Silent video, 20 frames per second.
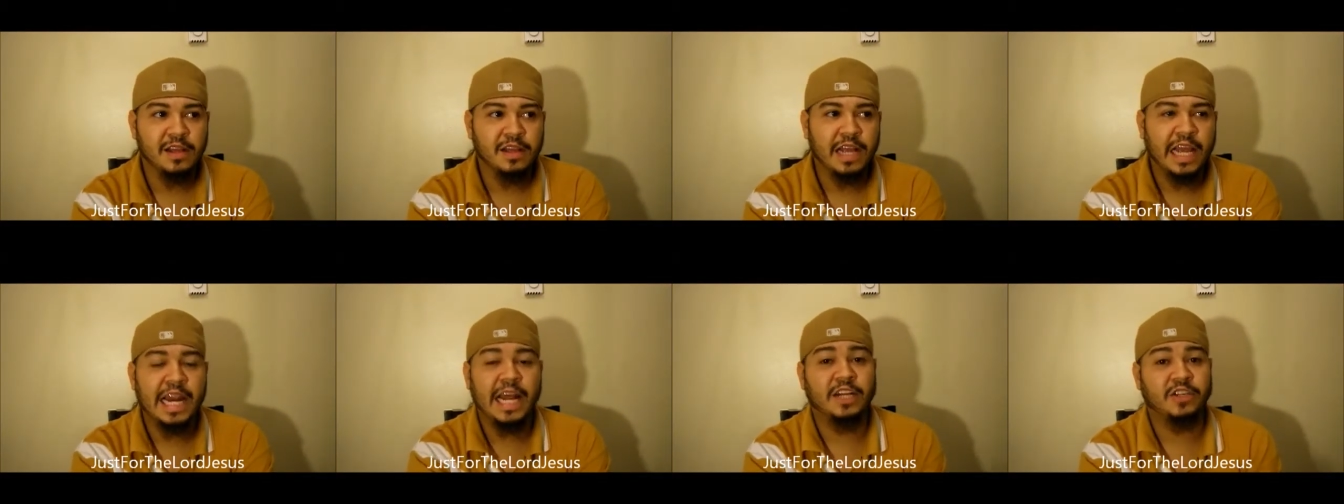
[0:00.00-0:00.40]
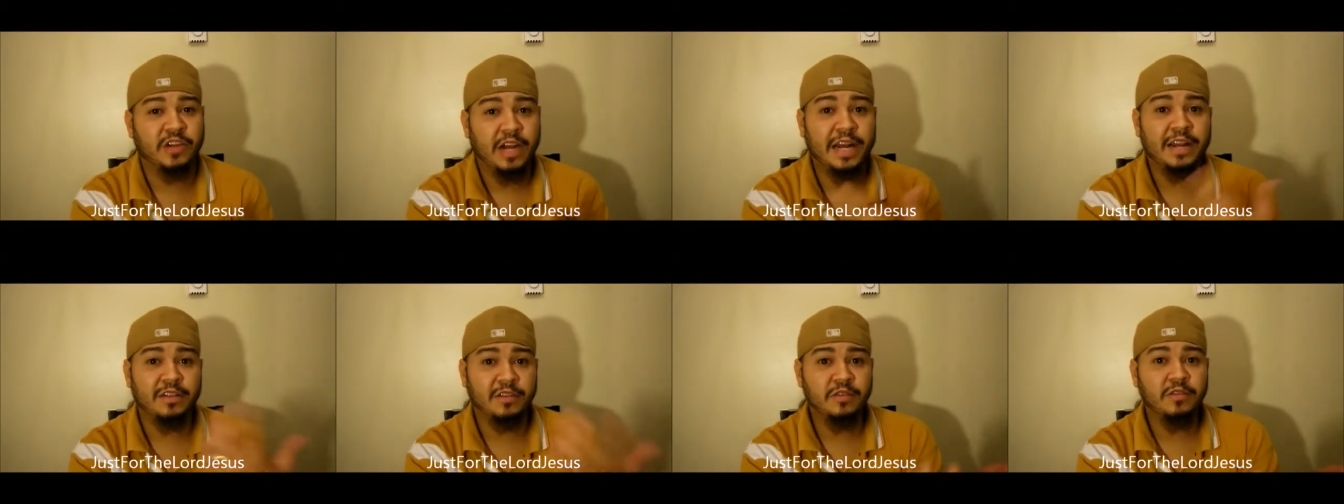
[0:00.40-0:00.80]
And I
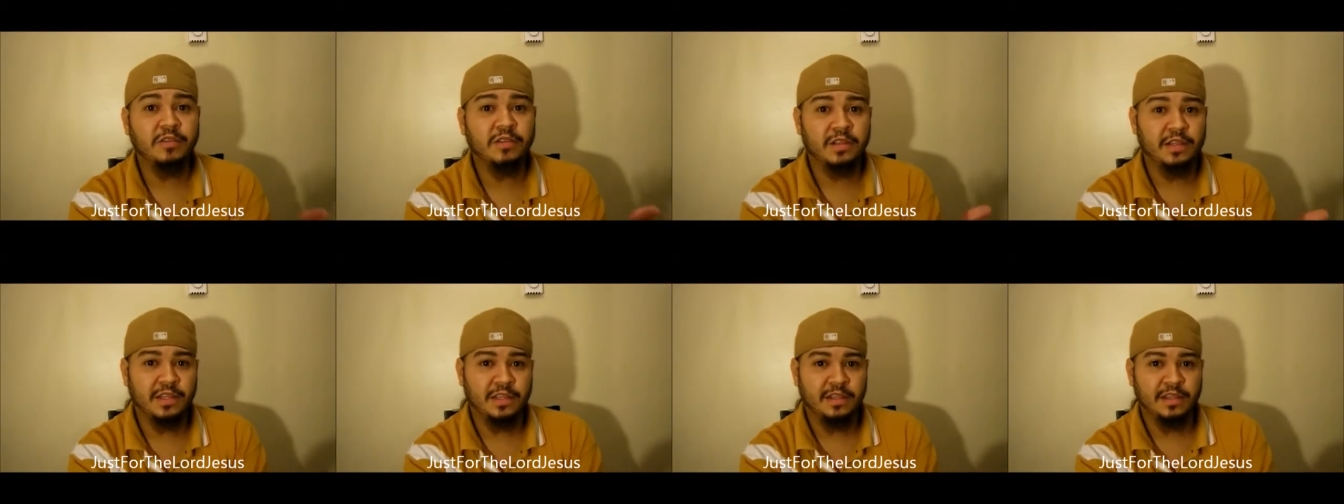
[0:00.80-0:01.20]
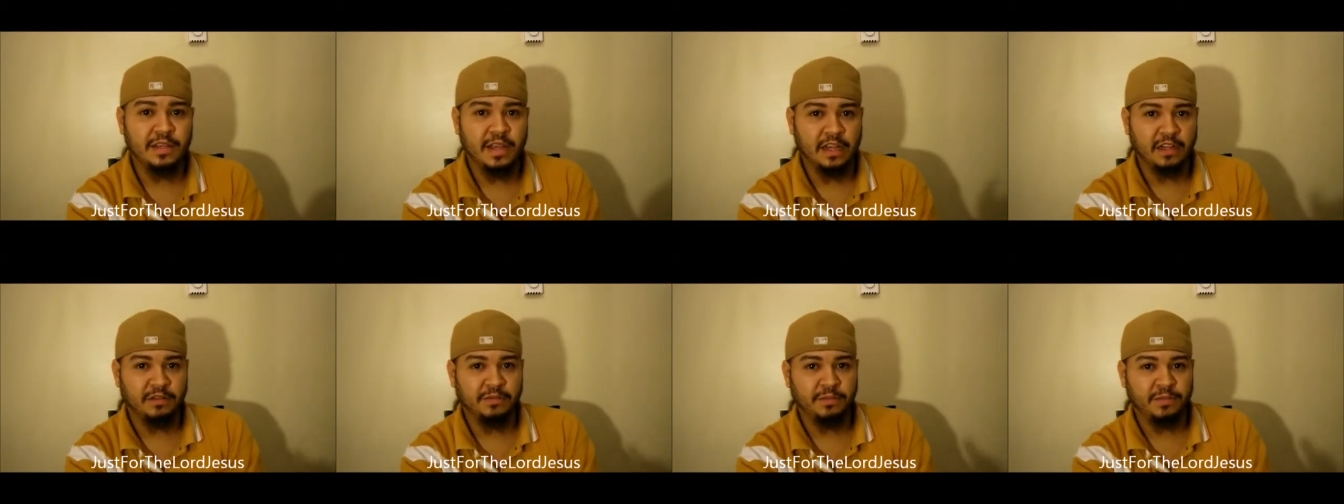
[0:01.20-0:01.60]
try to do
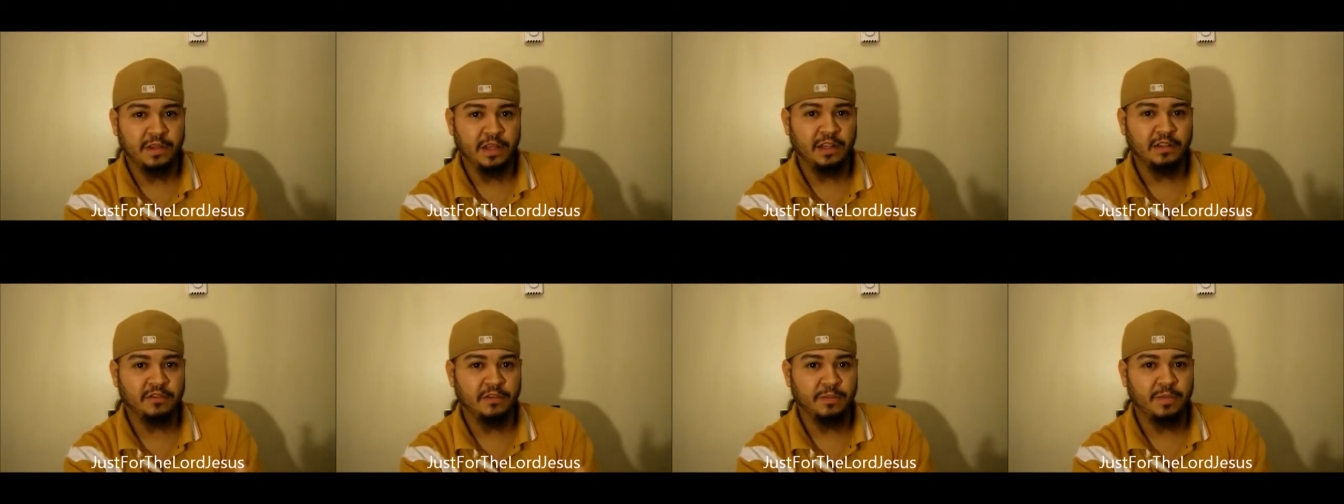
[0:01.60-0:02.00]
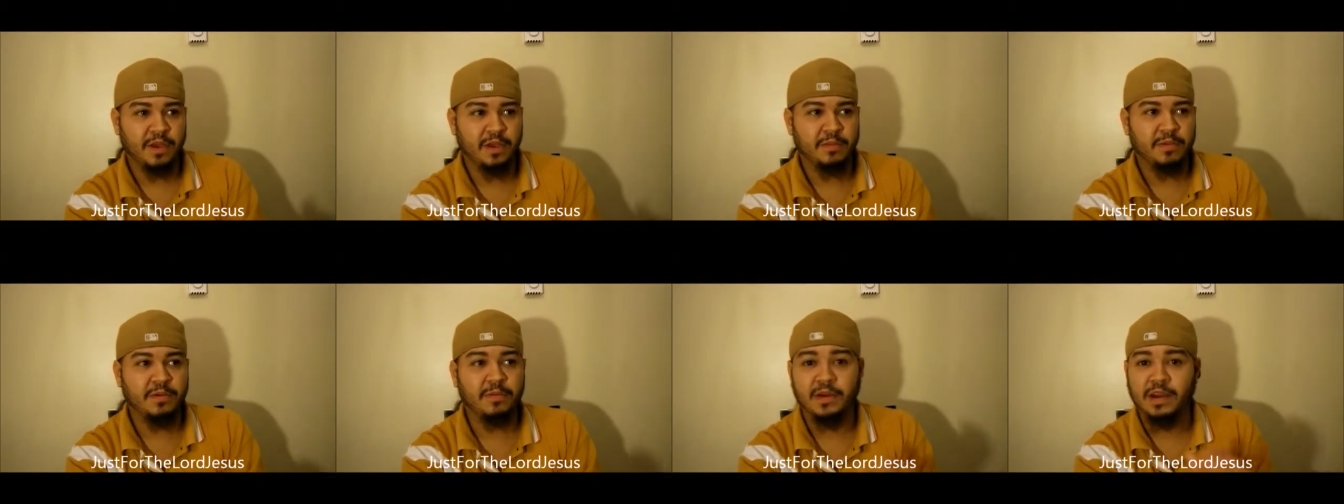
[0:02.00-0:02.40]
nice things for
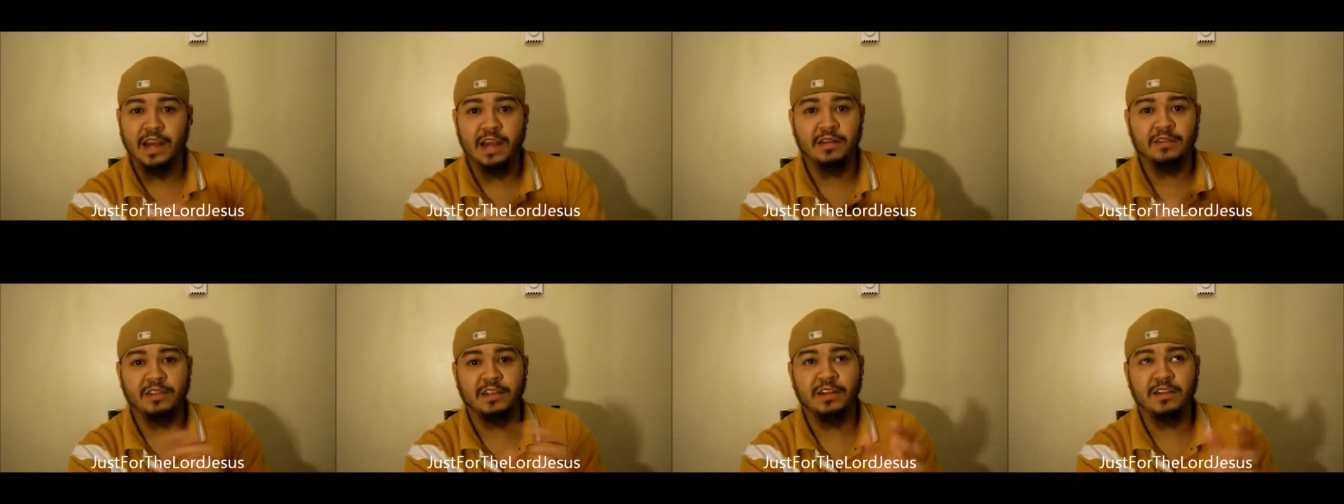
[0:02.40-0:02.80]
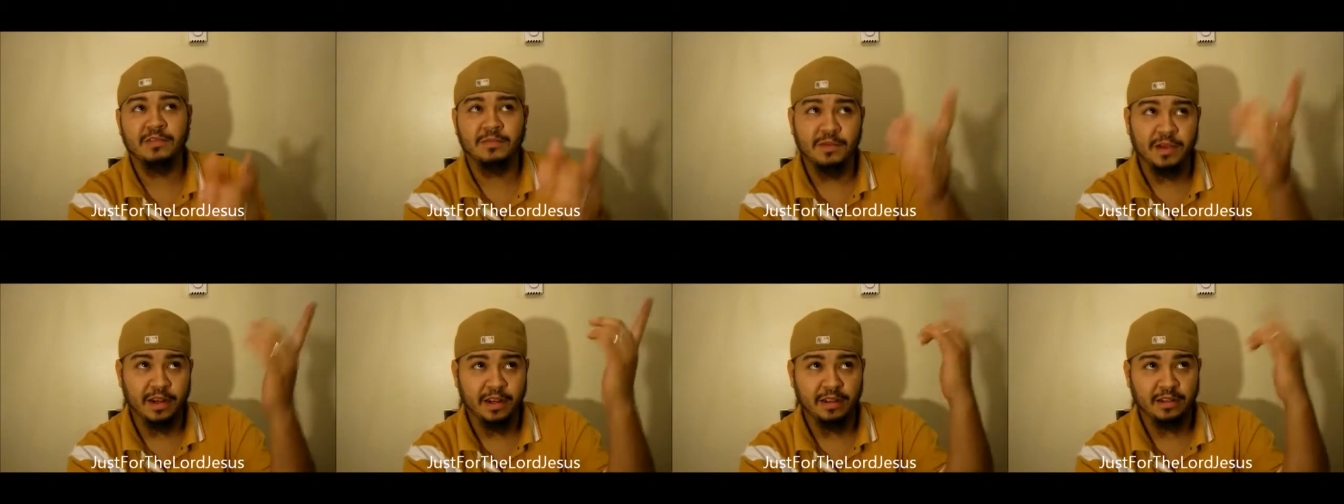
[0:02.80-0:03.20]
people, but I don't tell
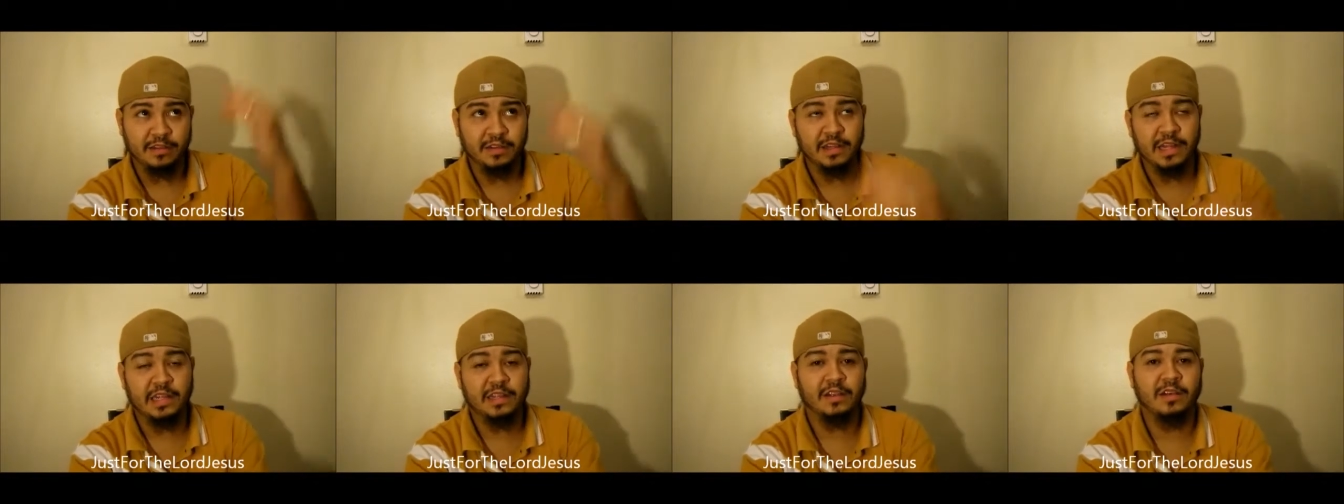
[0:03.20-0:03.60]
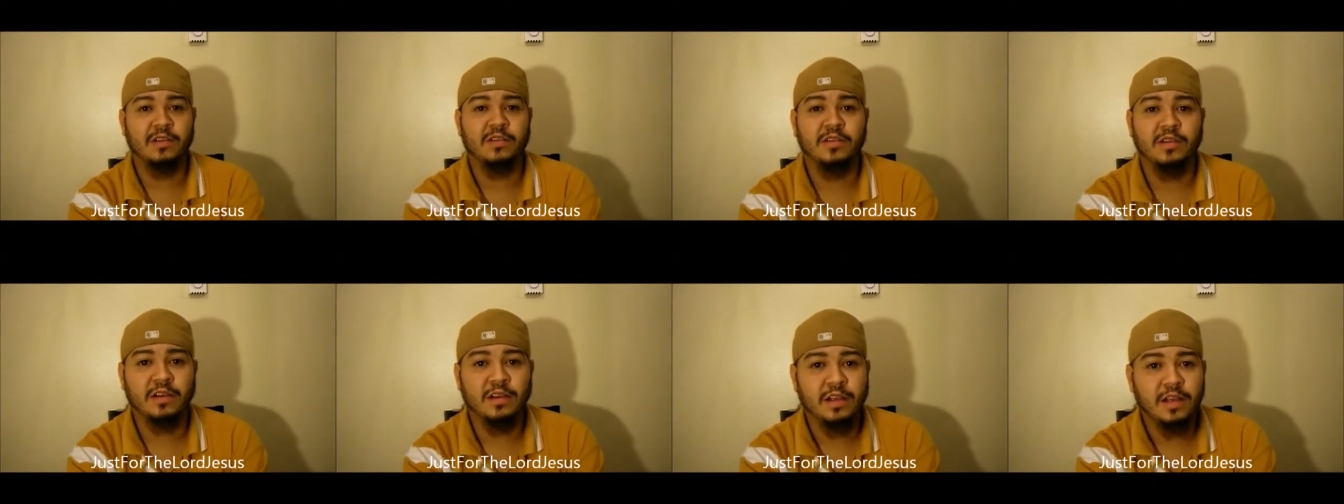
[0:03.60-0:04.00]
nobody, so that the
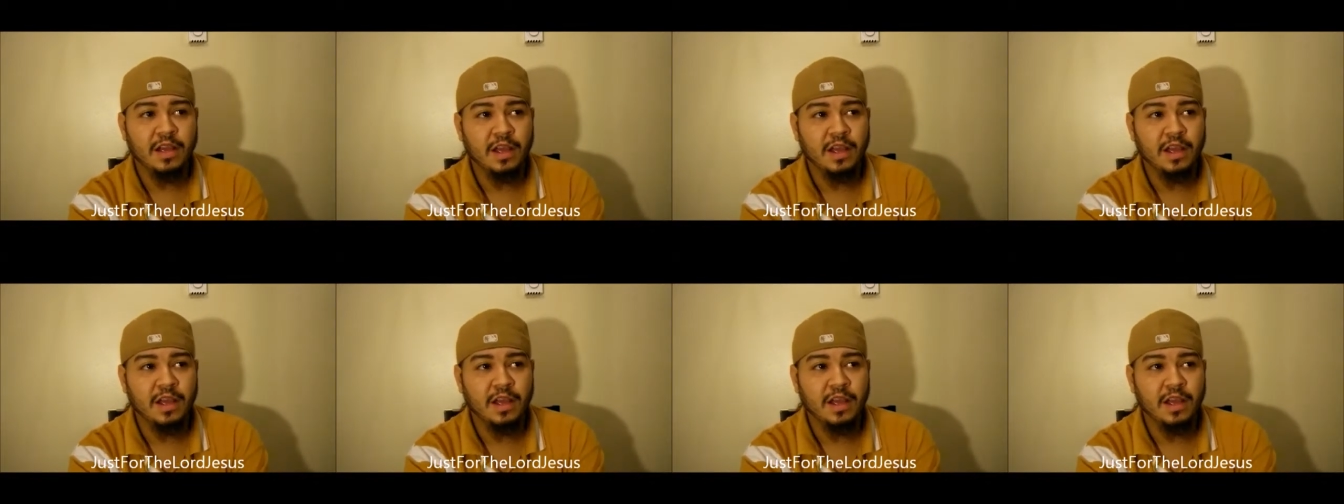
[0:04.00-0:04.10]
Lord.